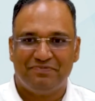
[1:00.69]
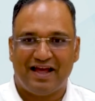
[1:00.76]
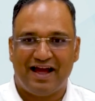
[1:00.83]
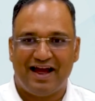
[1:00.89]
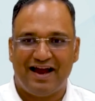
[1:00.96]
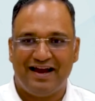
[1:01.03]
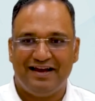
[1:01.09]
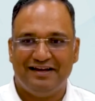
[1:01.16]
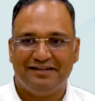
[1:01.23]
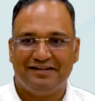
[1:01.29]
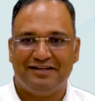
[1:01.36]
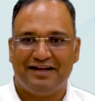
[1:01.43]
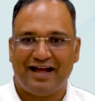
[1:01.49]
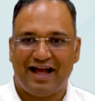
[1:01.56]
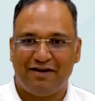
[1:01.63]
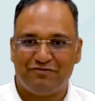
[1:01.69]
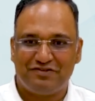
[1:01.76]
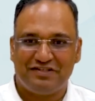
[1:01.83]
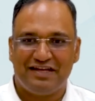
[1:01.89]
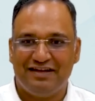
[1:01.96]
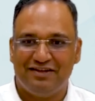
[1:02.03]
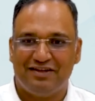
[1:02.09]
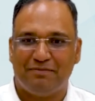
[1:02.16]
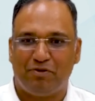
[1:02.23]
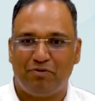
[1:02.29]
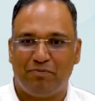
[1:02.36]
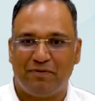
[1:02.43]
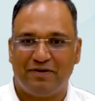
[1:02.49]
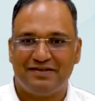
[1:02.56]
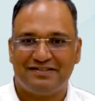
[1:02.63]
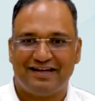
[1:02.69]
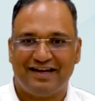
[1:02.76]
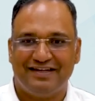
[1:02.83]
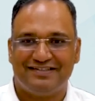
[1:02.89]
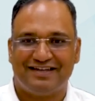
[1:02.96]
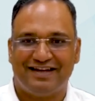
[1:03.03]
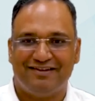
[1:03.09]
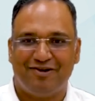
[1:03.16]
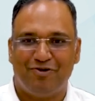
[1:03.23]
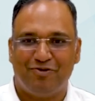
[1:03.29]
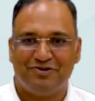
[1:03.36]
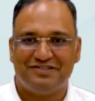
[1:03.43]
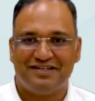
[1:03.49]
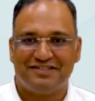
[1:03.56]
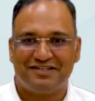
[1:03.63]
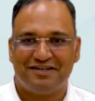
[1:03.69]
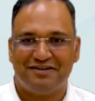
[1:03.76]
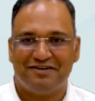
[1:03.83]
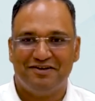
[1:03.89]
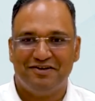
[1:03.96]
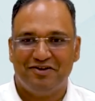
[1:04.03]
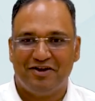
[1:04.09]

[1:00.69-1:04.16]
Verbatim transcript: and uh, have seen the PowerPoint slides and the note session